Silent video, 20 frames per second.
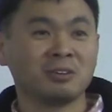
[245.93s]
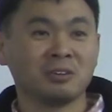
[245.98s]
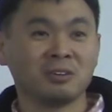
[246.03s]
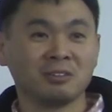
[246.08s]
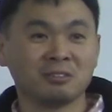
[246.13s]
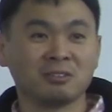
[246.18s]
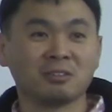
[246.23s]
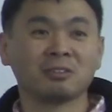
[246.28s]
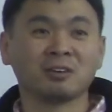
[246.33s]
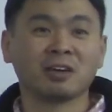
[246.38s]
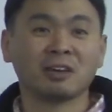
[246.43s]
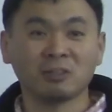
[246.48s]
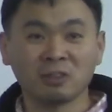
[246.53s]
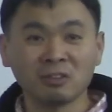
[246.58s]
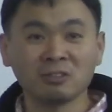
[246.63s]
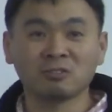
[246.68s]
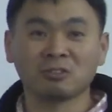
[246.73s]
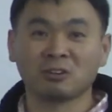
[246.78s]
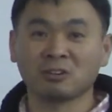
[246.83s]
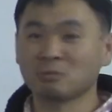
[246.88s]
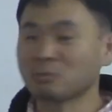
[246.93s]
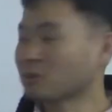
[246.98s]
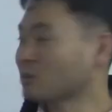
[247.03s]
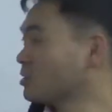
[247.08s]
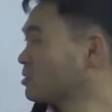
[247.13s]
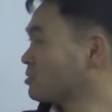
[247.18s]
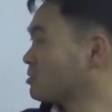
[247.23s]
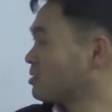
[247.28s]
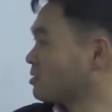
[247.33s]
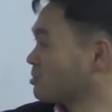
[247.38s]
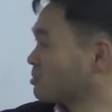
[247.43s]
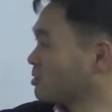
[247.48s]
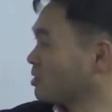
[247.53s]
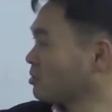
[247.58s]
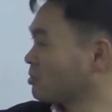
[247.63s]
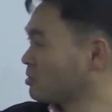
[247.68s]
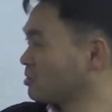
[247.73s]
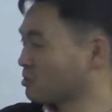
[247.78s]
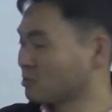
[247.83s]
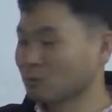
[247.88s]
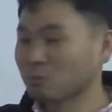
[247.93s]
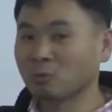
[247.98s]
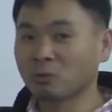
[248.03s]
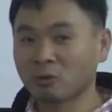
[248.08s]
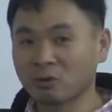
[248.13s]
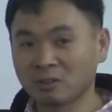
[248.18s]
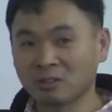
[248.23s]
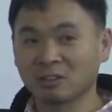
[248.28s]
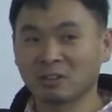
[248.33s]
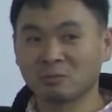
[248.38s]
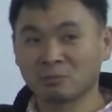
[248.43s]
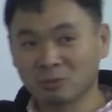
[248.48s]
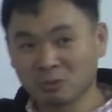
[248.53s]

He's going to get injured because there's nothing supporting him,